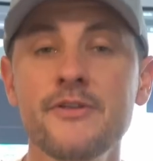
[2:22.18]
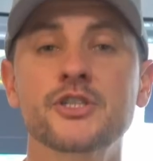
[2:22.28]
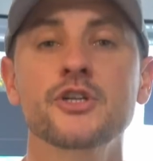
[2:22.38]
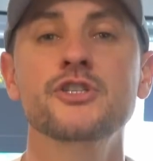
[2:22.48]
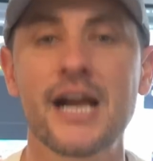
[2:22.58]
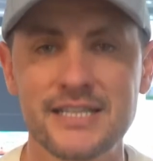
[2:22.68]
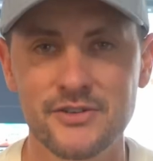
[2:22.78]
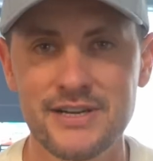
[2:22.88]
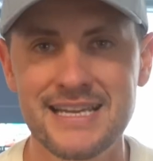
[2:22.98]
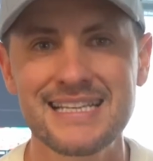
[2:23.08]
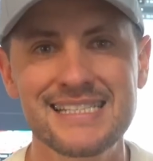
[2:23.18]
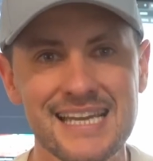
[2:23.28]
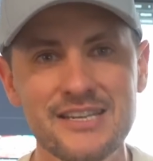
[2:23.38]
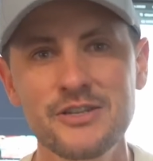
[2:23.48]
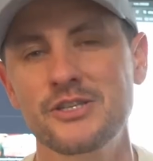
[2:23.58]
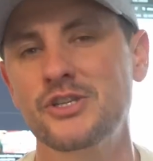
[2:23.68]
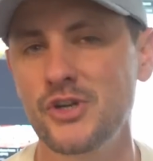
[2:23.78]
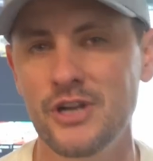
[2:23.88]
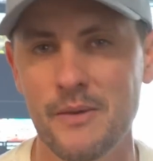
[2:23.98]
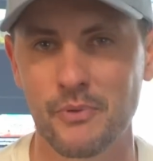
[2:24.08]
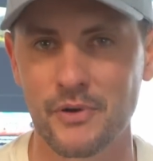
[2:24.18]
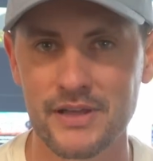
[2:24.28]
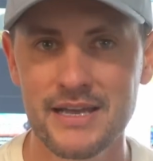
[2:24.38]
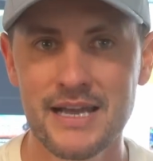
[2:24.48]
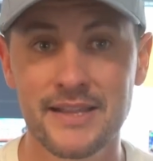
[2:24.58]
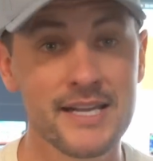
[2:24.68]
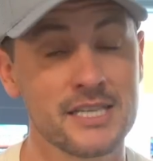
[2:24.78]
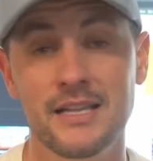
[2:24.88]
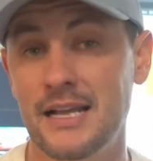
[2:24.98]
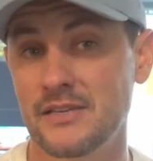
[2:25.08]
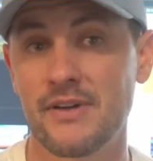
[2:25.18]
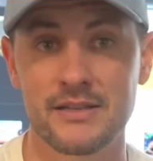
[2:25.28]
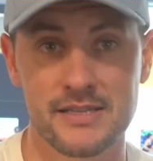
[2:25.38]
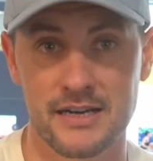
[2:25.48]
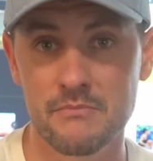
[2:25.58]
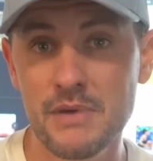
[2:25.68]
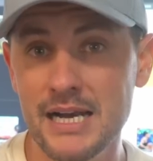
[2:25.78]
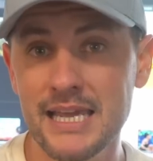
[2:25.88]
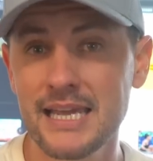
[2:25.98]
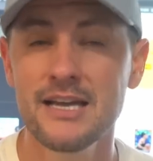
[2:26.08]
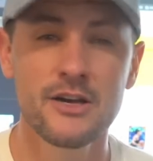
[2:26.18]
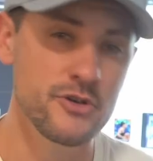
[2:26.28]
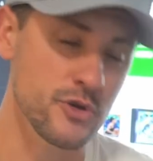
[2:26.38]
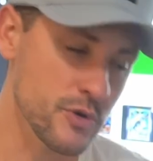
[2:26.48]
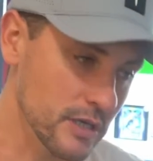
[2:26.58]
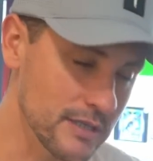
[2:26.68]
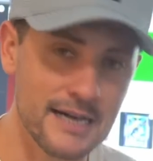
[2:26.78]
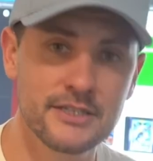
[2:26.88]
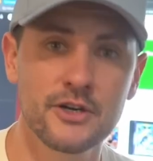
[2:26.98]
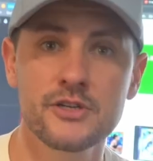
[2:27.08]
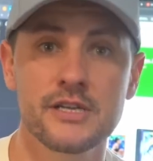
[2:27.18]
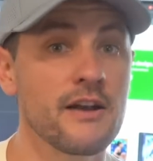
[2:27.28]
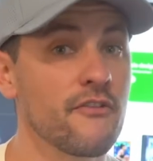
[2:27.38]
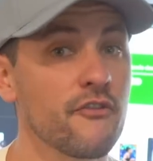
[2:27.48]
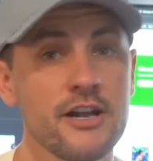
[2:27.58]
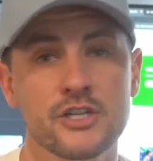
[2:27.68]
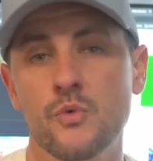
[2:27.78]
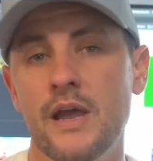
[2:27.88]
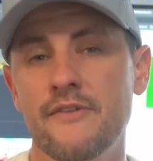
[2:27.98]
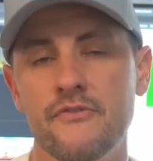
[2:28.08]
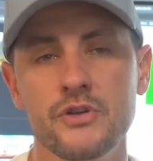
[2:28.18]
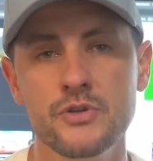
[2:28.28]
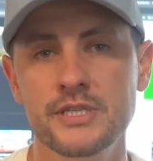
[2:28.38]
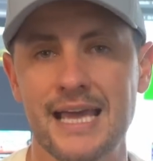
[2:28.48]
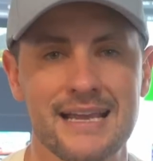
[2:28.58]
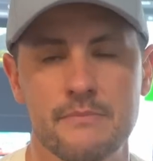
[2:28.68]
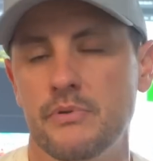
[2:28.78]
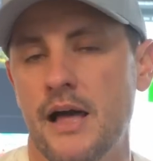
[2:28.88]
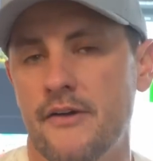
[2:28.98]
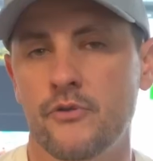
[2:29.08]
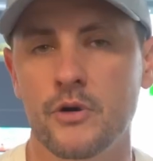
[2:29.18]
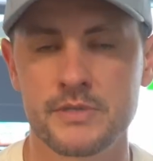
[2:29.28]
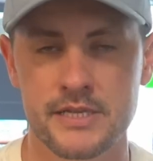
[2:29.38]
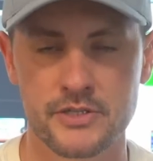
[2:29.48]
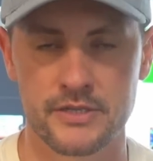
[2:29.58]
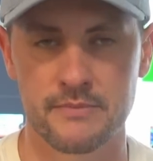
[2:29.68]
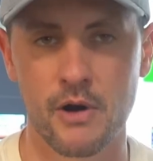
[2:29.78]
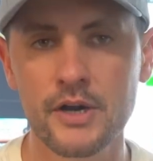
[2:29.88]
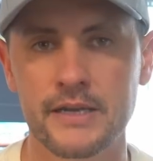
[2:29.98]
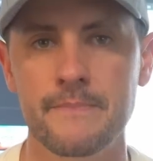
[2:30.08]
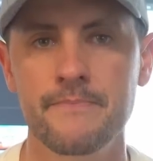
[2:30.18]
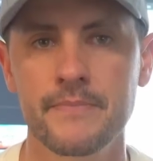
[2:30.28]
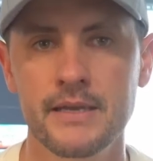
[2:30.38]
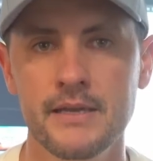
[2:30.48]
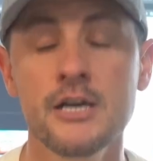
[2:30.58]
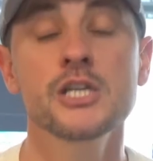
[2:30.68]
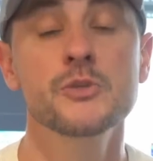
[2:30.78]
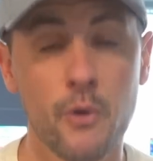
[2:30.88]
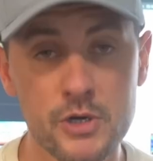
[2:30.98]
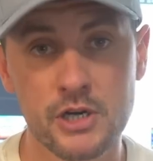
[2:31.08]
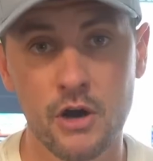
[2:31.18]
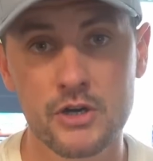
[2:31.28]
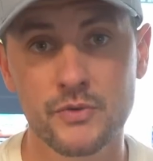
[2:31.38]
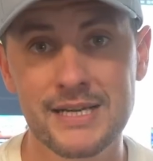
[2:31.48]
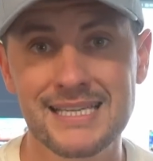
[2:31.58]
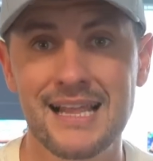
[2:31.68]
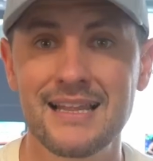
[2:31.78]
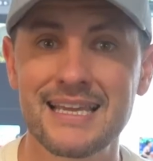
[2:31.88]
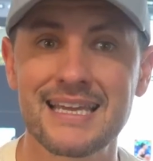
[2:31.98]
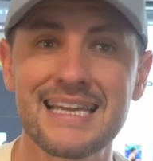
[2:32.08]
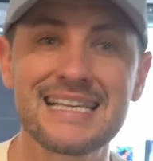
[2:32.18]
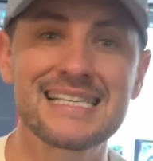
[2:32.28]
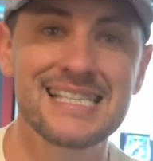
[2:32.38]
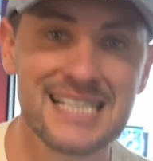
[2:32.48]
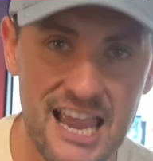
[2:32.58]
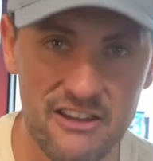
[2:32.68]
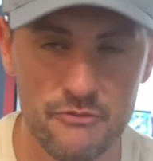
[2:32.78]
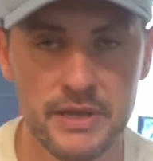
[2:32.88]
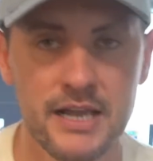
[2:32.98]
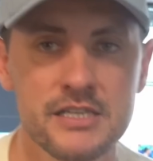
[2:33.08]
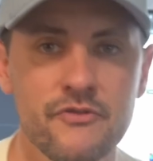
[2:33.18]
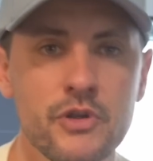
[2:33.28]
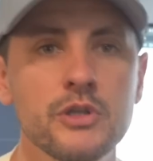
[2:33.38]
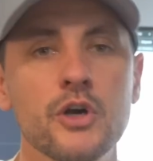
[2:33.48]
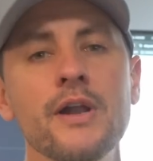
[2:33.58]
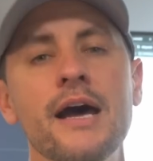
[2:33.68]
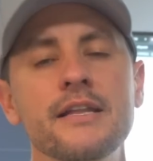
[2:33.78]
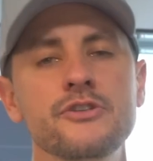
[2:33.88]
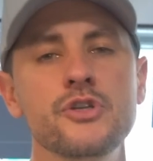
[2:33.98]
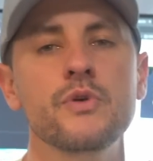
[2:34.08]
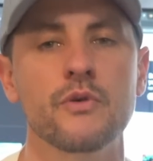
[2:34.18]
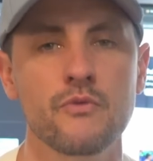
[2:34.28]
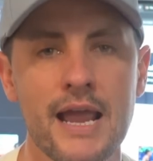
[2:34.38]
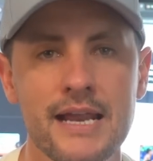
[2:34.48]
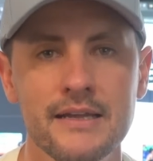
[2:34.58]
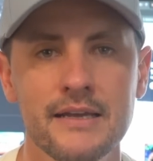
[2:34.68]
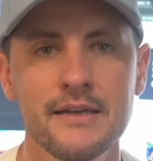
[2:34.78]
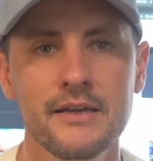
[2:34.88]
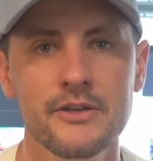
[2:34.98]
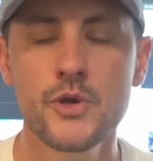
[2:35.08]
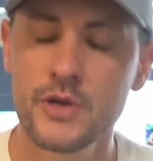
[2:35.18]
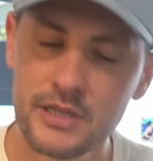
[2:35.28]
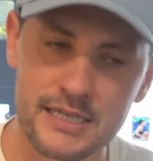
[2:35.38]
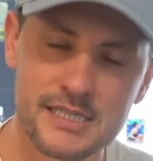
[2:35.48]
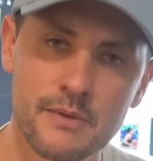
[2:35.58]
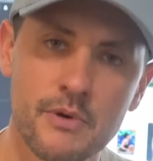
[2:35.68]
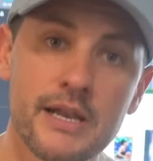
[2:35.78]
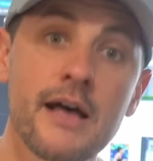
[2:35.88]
and the trajectory continues to shoot upward, thanks to lots of outsider money, new collectors, and a fresh wave of new tech and platforms entering the market. Sports cards reselling is safe because if you learn how to do it right, you can let someone